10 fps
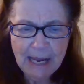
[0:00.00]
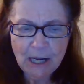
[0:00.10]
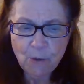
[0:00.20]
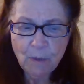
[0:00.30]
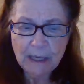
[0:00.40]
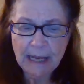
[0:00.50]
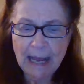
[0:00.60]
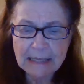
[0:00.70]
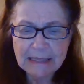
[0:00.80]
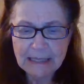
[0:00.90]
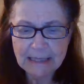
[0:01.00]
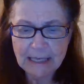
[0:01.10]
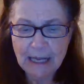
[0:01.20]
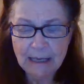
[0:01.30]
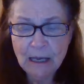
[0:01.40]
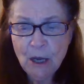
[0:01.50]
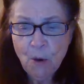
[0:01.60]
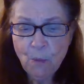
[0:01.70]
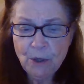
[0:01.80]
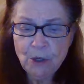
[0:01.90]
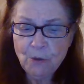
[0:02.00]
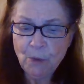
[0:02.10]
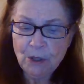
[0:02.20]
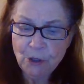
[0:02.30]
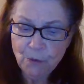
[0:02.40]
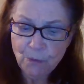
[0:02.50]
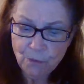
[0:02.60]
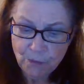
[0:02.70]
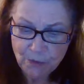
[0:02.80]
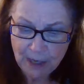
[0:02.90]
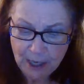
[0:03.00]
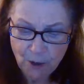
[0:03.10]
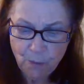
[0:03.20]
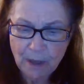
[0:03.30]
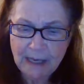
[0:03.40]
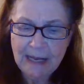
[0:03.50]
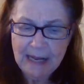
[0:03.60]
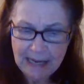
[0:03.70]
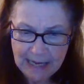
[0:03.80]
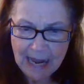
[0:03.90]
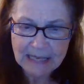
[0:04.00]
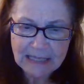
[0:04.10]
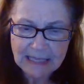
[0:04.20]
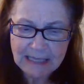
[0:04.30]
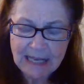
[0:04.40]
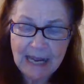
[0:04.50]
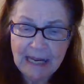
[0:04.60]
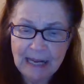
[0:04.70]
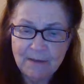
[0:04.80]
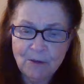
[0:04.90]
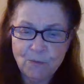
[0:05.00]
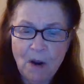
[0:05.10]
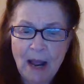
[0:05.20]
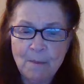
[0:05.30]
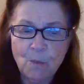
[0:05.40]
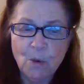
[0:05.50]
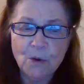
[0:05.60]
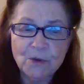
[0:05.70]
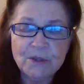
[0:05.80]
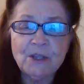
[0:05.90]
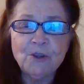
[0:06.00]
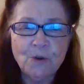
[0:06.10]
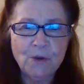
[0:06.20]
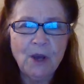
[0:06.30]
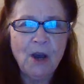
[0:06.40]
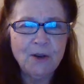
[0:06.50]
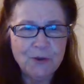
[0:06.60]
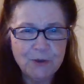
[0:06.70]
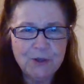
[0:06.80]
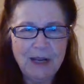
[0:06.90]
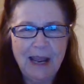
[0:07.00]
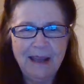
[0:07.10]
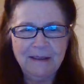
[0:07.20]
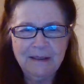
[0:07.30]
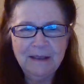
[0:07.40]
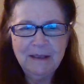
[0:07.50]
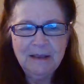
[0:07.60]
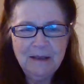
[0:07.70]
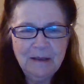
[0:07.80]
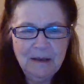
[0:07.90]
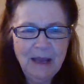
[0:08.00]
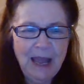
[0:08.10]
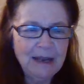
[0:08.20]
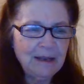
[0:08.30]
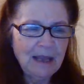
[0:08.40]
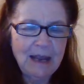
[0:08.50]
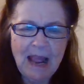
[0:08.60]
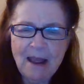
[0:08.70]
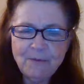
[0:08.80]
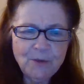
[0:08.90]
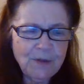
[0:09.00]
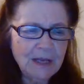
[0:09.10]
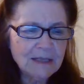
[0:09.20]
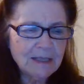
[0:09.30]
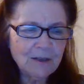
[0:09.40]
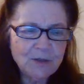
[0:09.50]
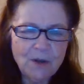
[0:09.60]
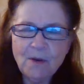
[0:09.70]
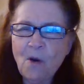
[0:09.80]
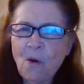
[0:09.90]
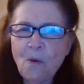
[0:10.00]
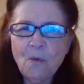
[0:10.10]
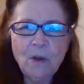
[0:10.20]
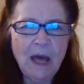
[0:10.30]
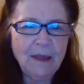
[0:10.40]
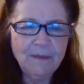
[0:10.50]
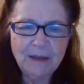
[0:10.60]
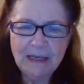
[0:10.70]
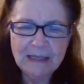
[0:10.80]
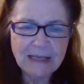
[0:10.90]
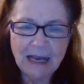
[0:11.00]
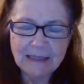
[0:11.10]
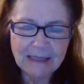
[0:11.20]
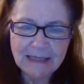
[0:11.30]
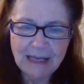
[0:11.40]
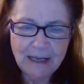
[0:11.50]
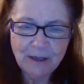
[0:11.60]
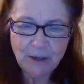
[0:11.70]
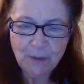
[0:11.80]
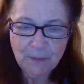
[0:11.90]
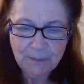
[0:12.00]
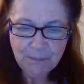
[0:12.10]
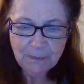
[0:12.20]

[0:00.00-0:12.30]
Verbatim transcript: Hear what he has to say. When, when you hear what he, he has to say in the rhyme words, then you're going to understand. And, and after this, there's a whole lot that he's got to say to you.